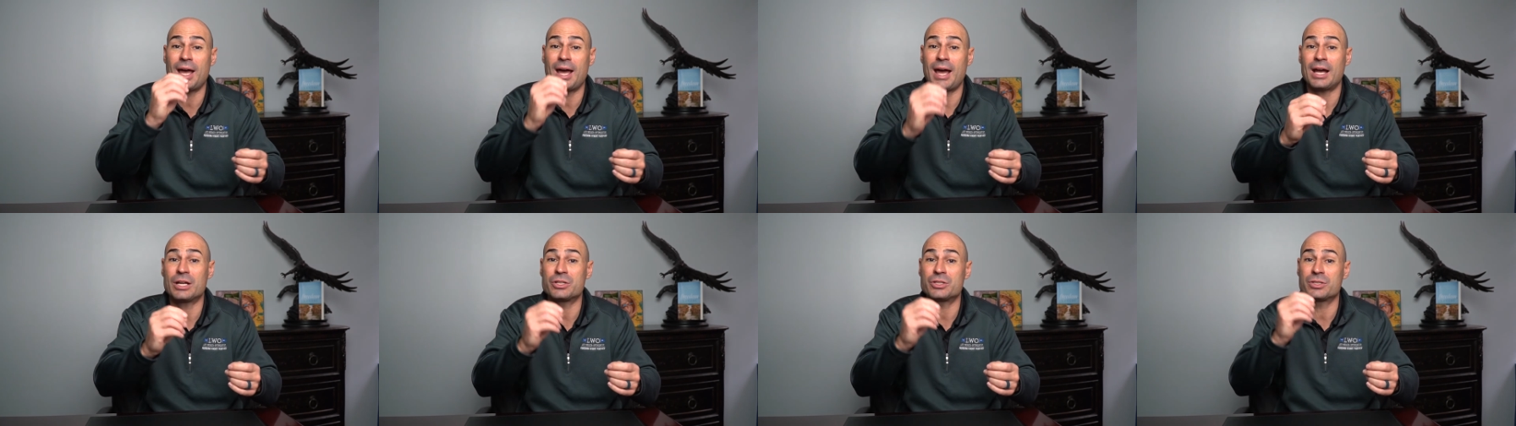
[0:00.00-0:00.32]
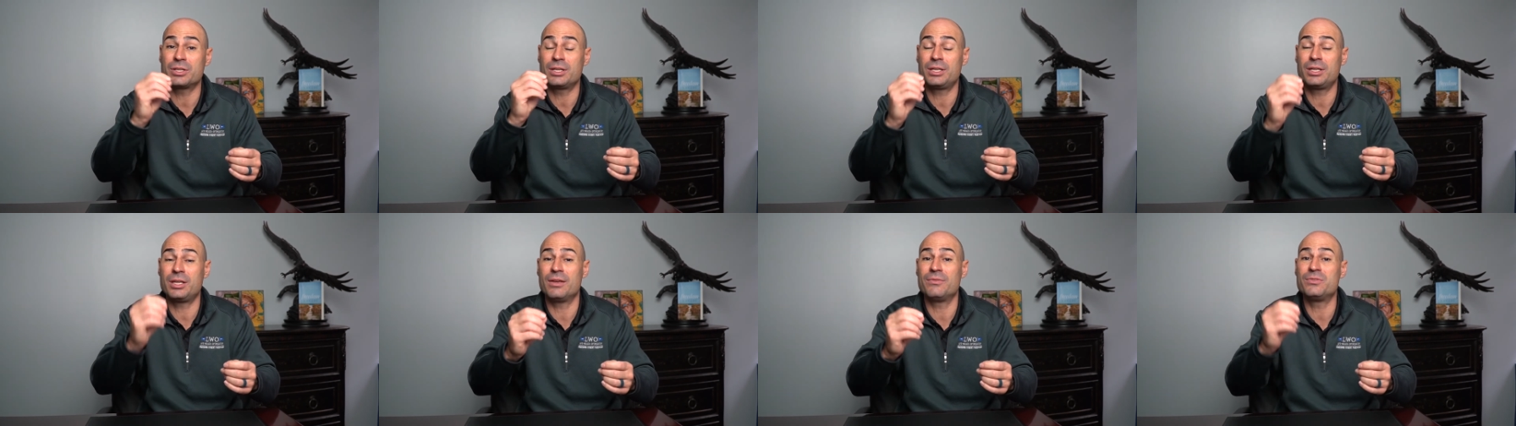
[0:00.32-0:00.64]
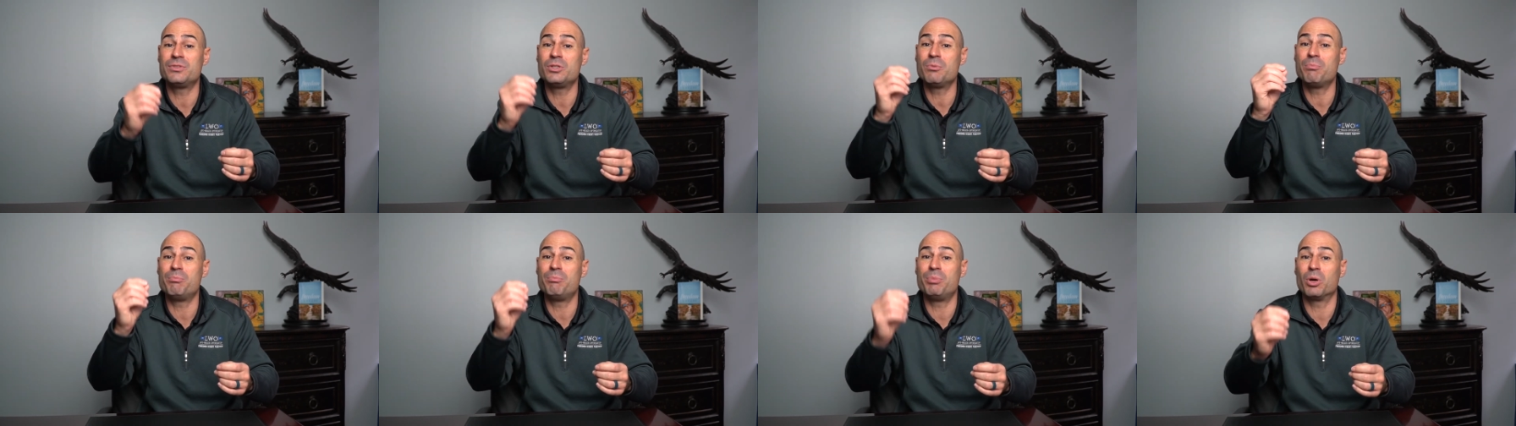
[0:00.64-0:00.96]
actually
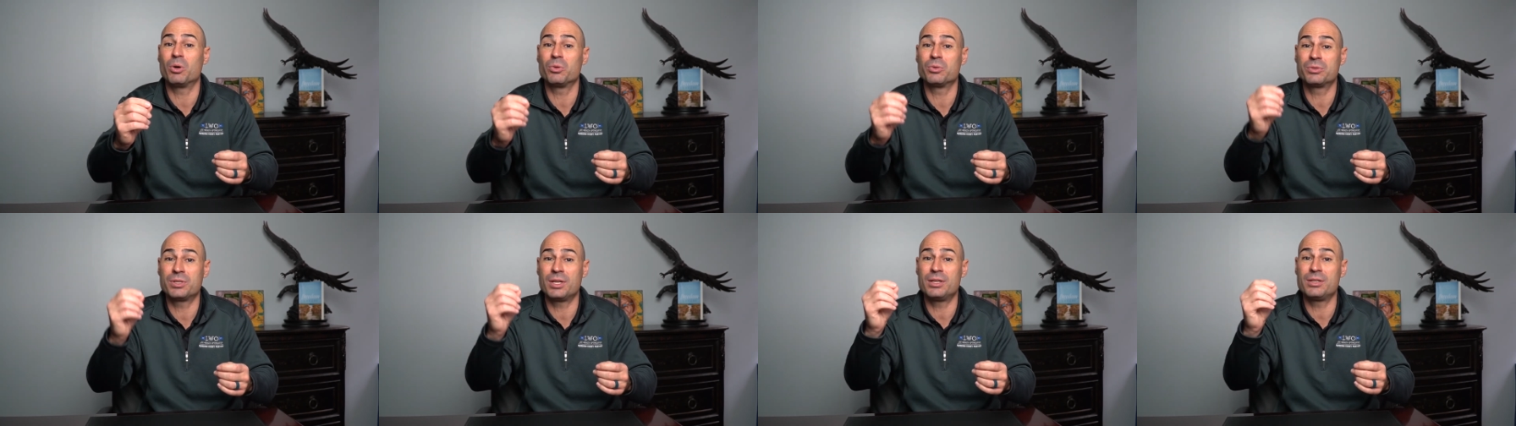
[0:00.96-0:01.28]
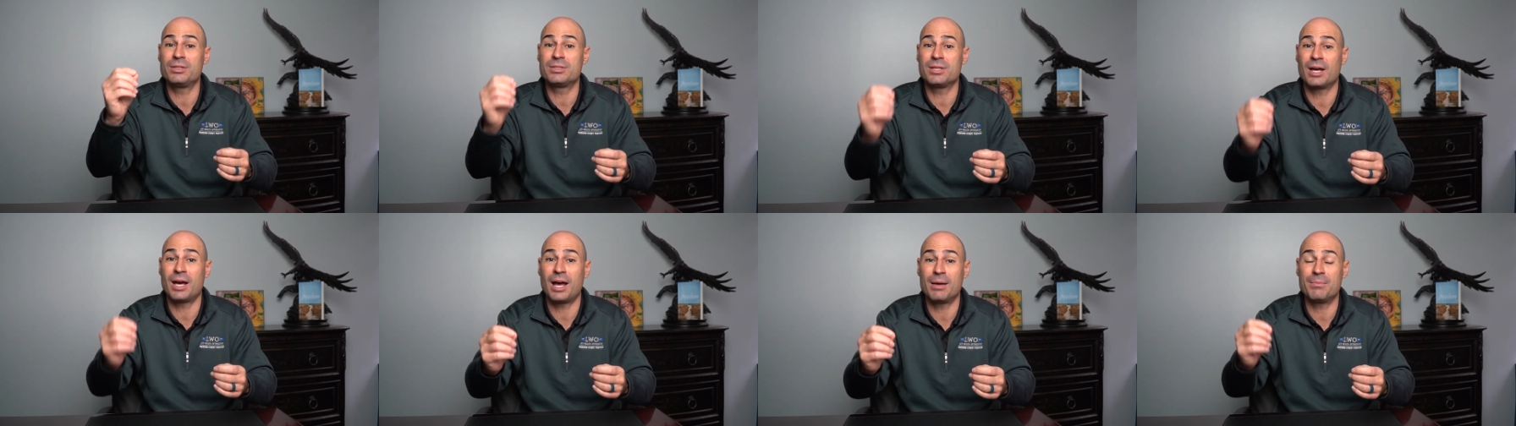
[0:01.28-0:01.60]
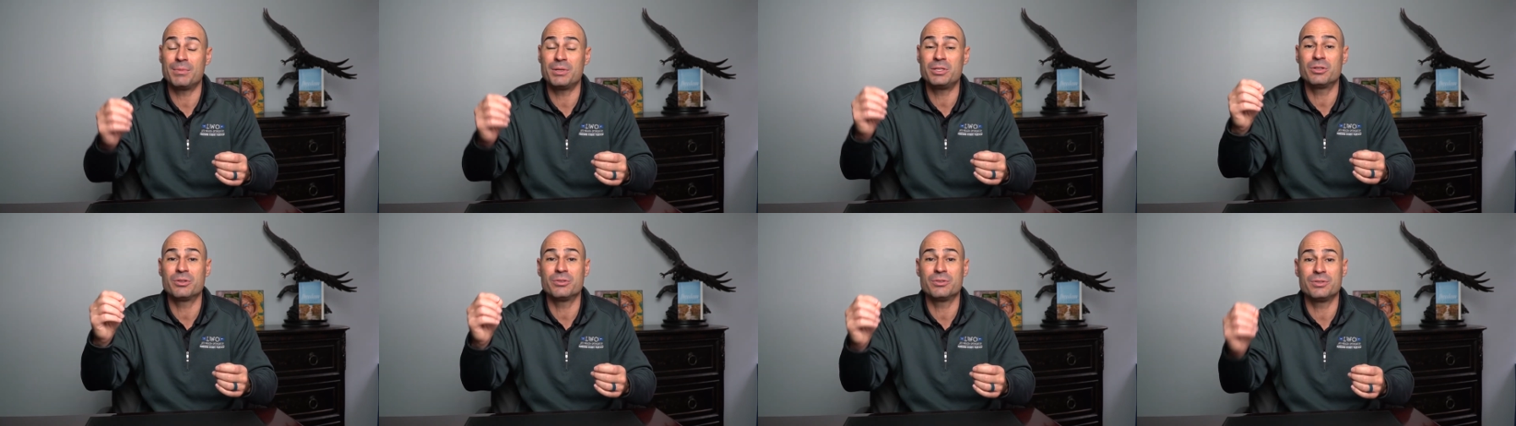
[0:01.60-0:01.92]
gives you built in
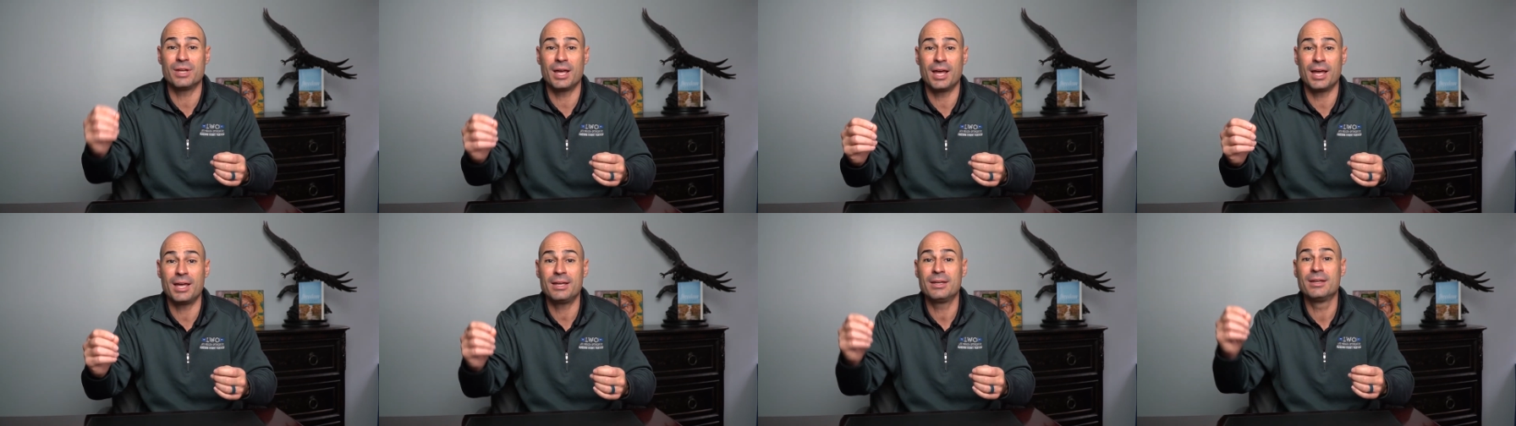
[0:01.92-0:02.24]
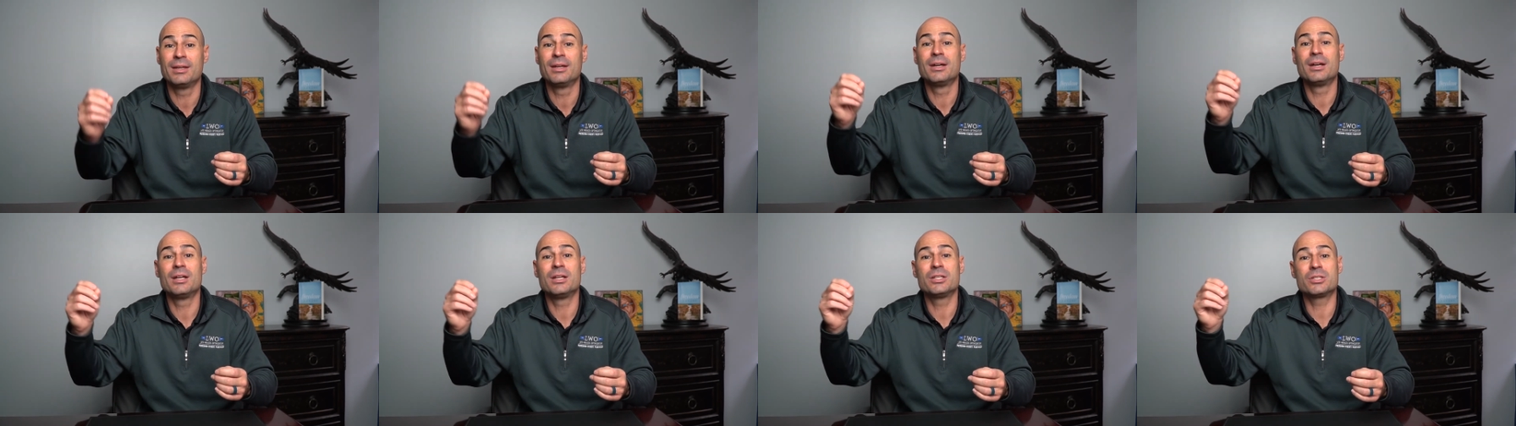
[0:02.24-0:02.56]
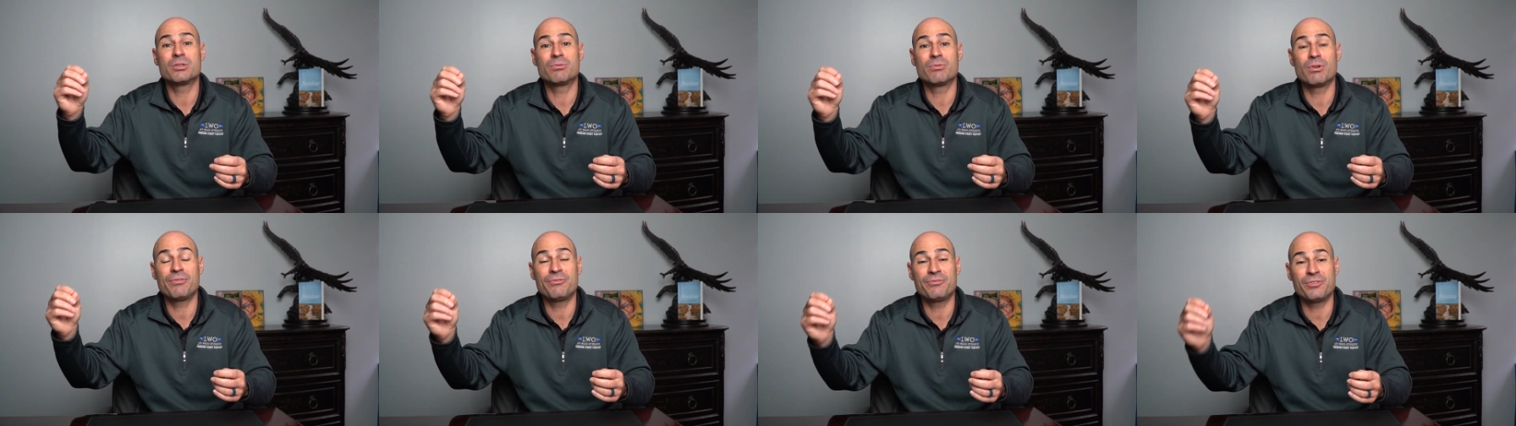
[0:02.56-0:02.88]
time in your day
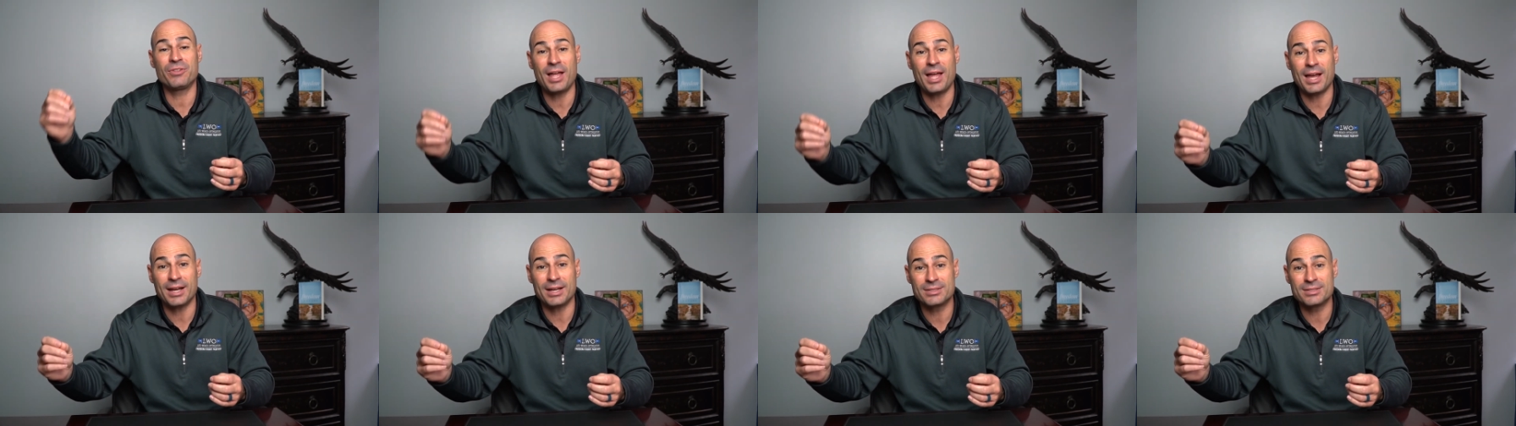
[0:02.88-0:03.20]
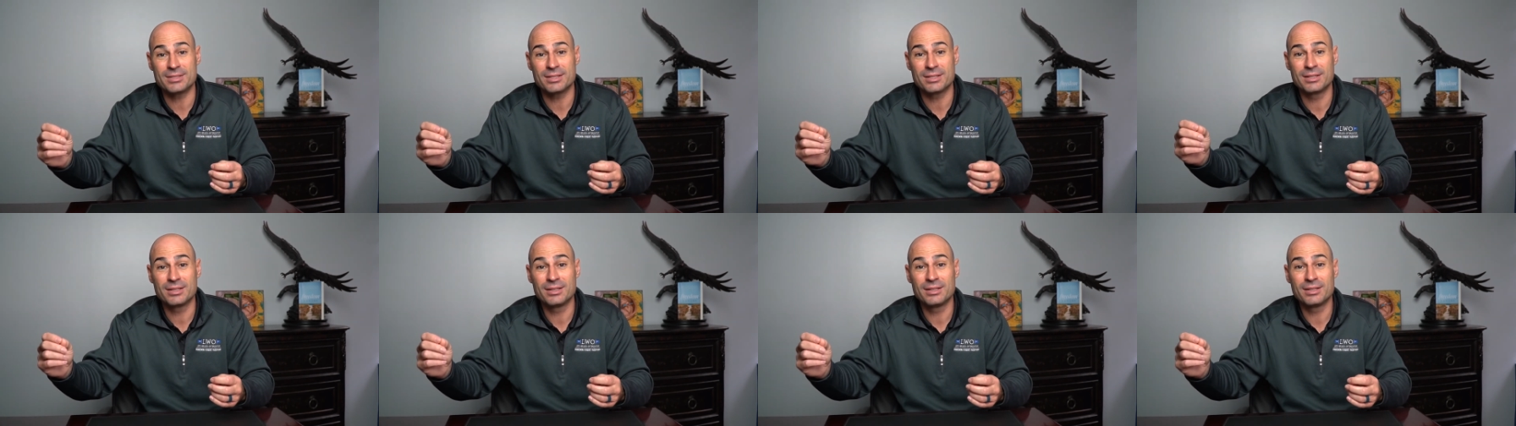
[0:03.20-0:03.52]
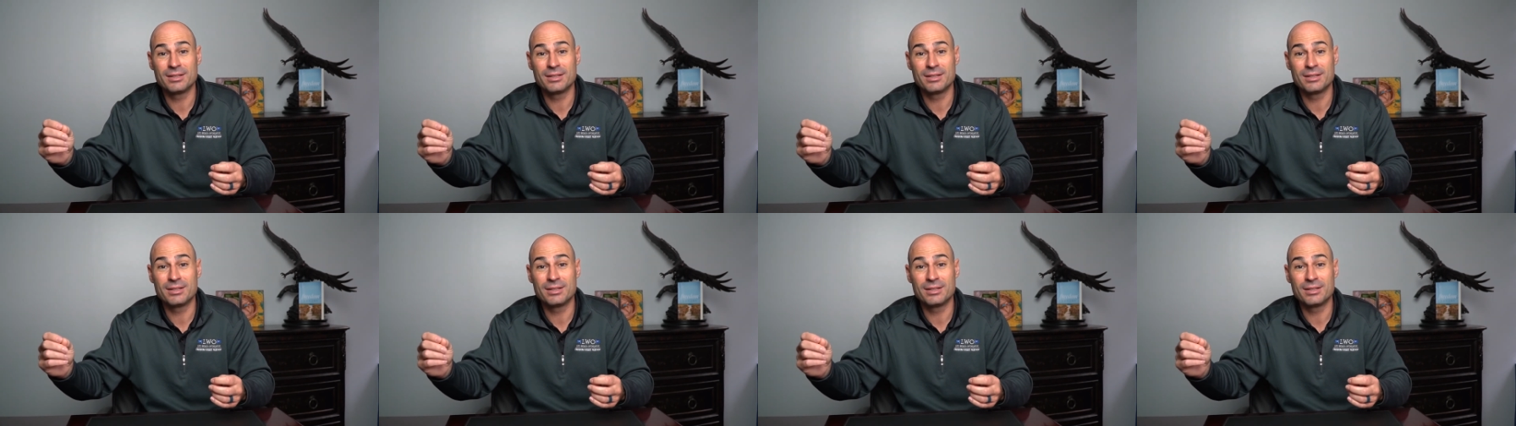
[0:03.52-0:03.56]
to reflect